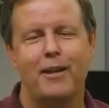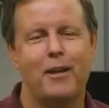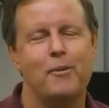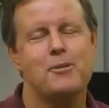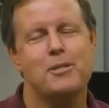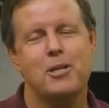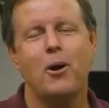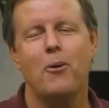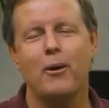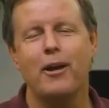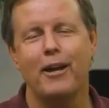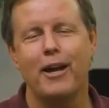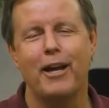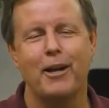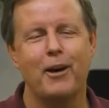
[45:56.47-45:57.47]
and he was
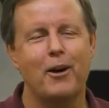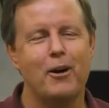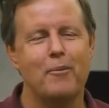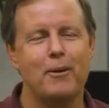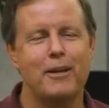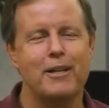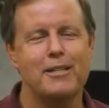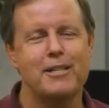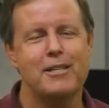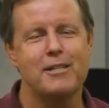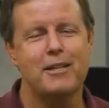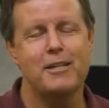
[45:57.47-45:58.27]
joking, I know, but he says,